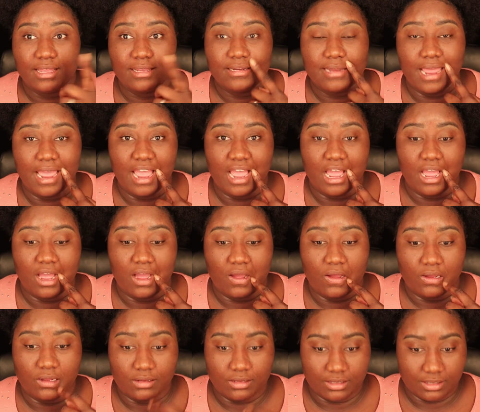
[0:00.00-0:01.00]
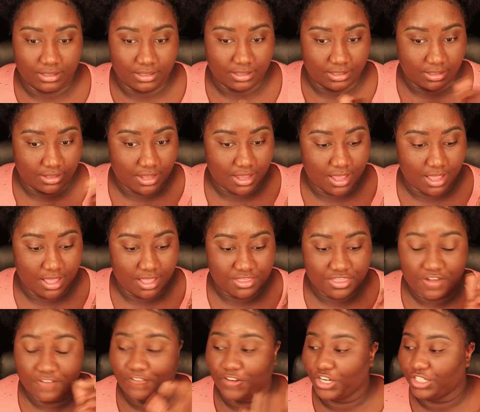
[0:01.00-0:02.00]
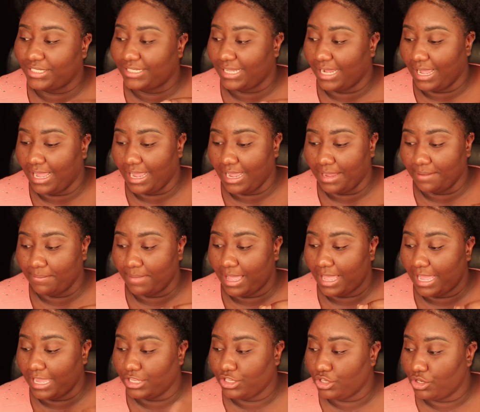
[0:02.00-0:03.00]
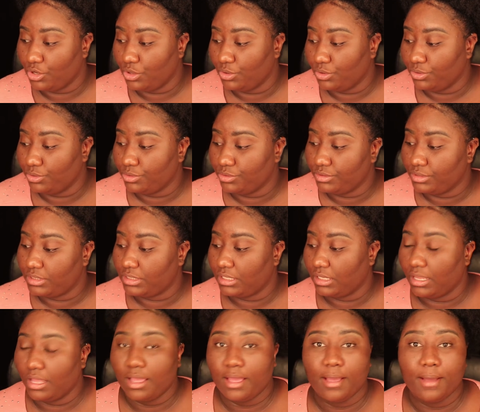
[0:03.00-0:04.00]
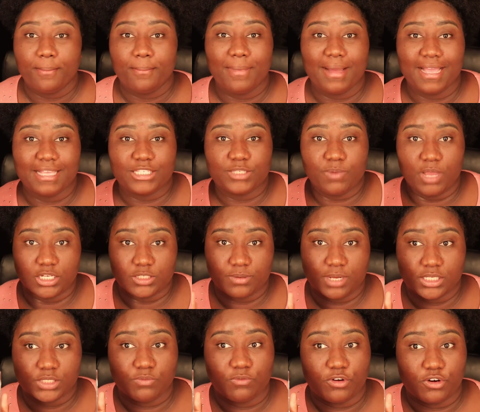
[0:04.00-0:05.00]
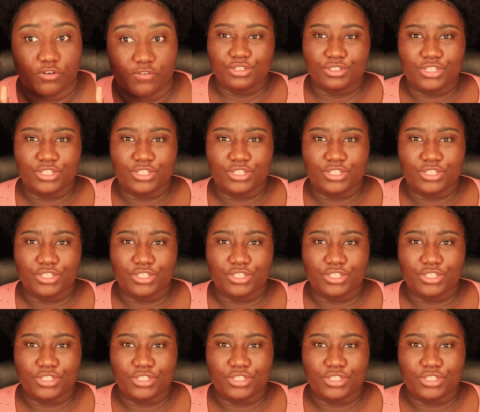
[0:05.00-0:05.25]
Now, the first time I used my Smashbox photo.